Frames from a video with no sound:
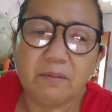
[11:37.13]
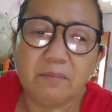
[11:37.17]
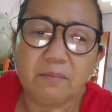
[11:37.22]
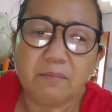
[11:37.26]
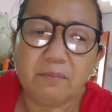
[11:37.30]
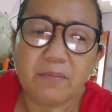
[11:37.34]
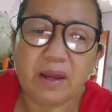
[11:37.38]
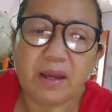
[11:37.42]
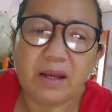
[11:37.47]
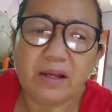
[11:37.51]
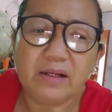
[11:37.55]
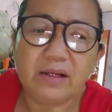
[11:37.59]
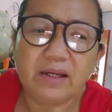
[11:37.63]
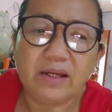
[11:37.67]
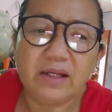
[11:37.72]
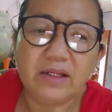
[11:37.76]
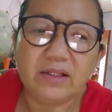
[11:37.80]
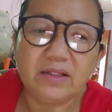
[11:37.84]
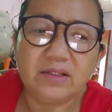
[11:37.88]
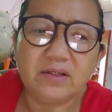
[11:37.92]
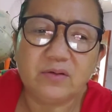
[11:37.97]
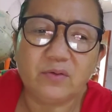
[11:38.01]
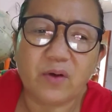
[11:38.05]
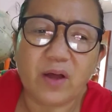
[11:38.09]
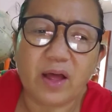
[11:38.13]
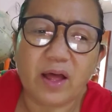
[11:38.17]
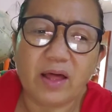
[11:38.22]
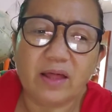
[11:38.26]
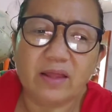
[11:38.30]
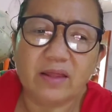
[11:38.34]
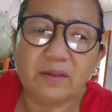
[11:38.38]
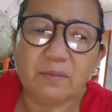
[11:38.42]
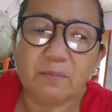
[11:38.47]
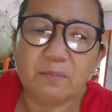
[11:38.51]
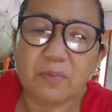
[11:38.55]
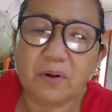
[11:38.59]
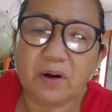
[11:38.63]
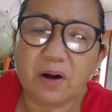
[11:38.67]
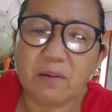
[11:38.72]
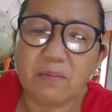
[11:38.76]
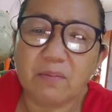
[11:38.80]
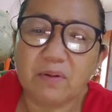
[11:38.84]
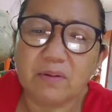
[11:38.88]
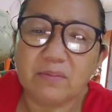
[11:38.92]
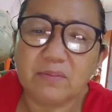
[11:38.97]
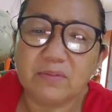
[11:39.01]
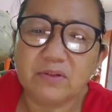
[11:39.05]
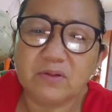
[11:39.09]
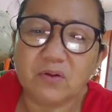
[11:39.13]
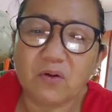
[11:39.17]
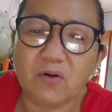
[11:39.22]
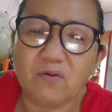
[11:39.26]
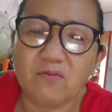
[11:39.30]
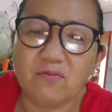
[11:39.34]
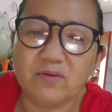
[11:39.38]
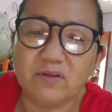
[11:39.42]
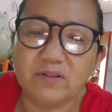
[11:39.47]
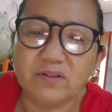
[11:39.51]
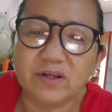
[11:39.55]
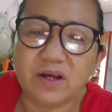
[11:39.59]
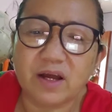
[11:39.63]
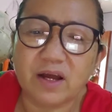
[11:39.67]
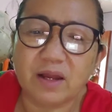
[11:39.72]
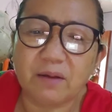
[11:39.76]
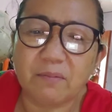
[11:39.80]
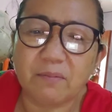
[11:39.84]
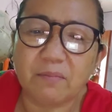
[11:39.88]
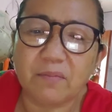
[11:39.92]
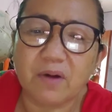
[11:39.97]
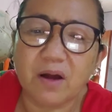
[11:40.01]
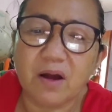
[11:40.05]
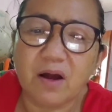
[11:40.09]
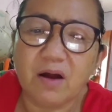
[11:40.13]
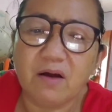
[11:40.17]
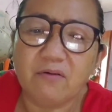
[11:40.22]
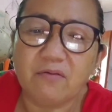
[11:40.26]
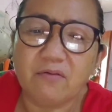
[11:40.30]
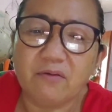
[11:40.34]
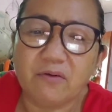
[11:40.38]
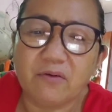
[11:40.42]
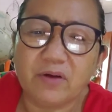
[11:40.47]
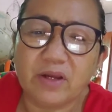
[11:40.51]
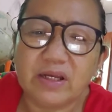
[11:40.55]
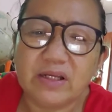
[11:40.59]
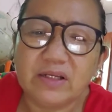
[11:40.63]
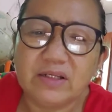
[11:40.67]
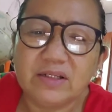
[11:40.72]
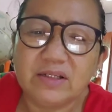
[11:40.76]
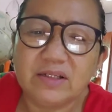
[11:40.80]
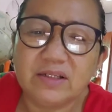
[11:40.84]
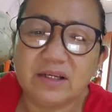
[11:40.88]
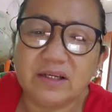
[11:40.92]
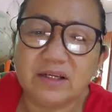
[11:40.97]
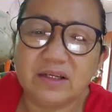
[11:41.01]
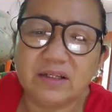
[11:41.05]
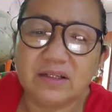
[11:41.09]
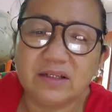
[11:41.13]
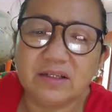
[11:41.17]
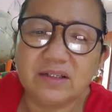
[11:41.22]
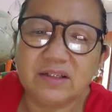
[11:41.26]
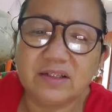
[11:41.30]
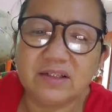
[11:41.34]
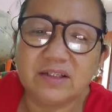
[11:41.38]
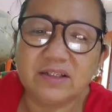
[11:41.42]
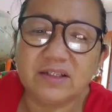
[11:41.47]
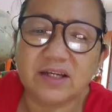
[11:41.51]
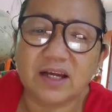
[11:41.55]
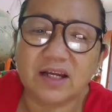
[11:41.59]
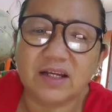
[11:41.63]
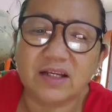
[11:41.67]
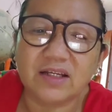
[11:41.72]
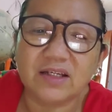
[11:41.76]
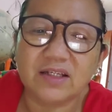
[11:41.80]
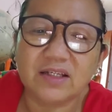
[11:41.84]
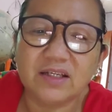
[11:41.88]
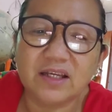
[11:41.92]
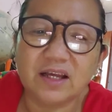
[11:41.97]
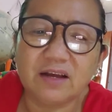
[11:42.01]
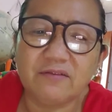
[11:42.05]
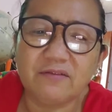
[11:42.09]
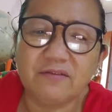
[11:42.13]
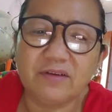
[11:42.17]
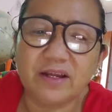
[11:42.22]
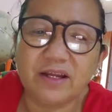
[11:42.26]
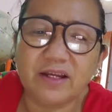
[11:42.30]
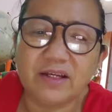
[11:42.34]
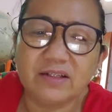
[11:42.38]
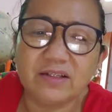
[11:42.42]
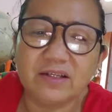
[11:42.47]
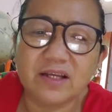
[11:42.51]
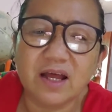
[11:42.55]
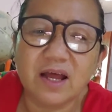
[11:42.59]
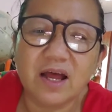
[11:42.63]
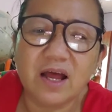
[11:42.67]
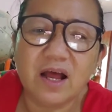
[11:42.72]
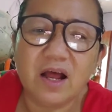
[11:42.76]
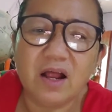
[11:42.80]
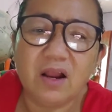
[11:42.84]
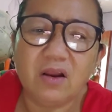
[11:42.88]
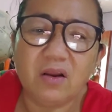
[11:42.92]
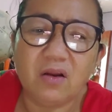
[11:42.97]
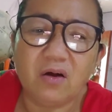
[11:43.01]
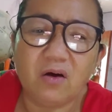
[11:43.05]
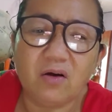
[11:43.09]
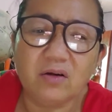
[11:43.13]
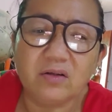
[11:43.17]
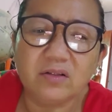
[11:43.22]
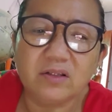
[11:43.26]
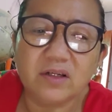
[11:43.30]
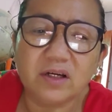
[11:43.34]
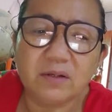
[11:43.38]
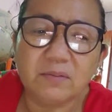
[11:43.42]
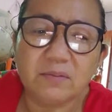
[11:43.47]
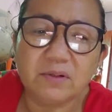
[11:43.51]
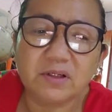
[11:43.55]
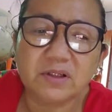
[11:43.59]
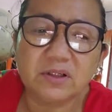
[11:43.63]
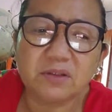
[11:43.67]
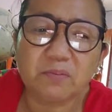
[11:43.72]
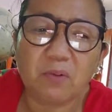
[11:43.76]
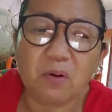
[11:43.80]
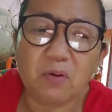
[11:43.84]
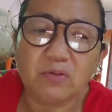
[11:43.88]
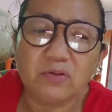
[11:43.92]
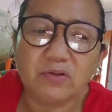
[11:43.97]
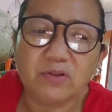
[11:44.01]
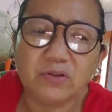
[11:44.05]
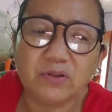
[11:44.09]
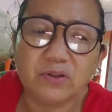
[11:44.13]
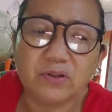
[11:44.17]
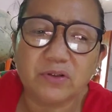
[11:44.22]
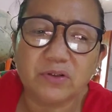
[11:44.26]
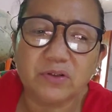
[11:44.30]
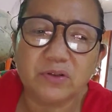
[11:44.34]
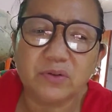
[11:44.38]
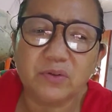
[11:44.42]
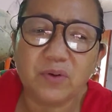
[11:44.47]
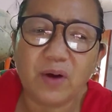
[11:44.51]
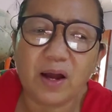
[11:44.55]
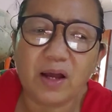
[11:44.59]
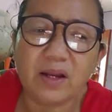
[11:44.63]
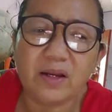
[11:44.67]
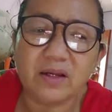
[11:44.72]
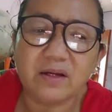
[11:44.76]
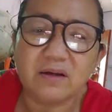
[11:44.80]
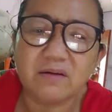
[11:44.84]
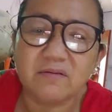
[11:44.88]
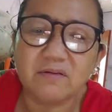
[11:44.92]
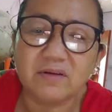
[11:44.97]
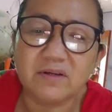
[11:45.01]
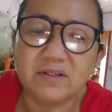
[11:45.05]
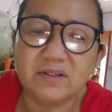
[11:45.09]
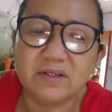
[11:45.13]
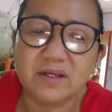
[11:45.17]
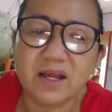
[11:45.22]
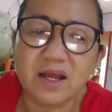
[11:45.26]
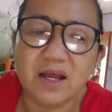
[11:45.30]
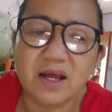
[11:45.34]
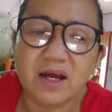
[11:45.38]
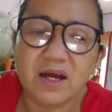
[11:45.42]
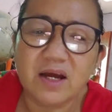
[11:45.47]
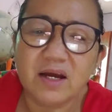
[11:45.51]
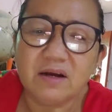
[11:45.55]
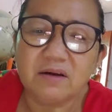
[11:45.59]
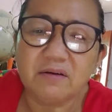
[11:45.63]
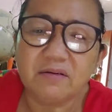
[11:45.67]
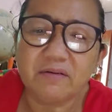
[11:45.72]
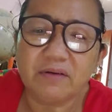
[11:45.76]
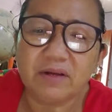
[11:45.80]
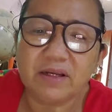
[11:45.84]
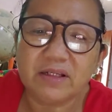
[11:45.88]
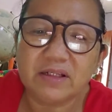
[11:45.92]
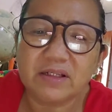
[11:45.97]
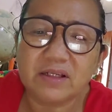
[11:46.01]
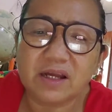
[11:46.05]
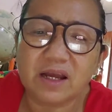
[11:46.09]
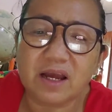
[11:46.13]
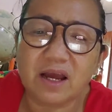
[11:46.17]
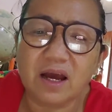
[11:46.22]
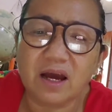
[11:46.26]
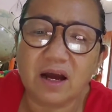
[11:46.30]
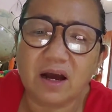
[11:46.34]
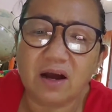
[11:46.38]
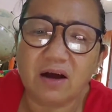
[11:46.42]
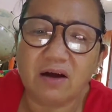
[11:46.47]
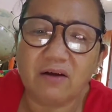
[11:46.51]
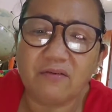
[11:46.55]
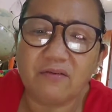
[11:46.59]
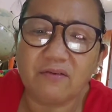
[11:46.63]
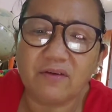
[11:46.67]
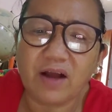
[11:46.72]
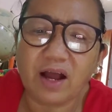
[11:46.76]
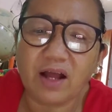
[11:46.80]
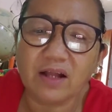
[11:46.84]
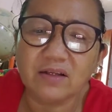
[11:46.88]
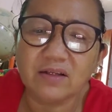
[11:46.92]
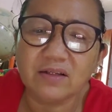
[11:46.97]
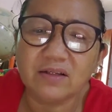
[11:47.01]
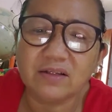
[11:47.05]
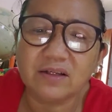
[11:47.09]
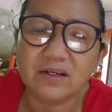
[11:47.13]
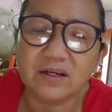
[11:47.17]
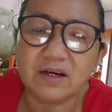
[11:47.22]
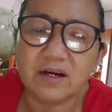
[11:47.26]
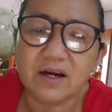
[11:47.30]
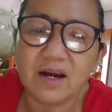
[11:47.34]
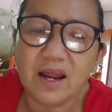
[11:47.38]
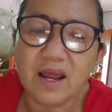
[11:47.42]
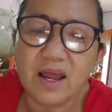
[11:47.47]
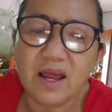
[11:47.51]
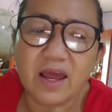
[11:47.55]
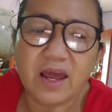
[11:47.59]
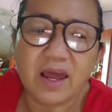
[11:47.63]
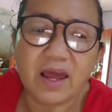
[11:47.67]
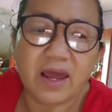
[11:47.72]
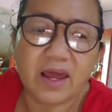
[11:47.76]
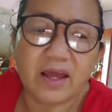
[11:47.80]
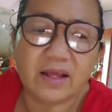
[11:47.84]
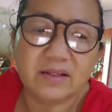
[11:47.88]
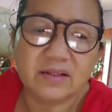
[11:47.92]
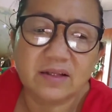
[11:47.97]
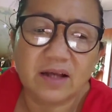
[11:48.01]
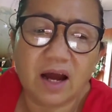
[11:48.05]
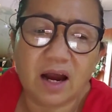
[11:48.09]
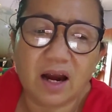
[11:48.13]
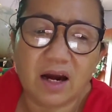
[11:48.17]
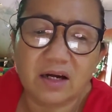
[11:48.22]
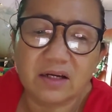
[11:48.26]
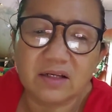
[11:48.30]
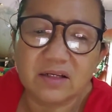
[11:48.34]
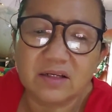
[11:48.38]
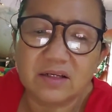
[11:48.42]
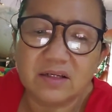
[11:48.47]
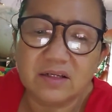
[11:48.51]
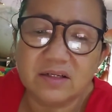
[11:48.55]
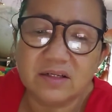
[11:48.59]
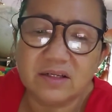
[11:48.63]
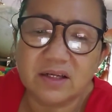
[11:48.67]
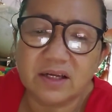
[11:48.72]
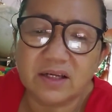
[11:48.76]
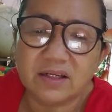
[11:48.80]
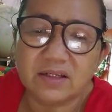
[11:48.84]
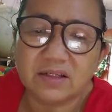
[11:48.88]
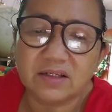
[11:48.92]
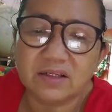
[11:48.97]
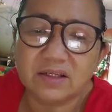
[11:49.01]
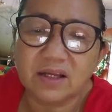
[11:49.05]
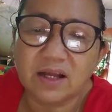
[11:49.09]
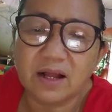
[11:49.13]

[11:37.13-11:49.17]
may lead to health problems over time. For instance, studies have linked long-term exposure to an increased risk of cancer and heart disease.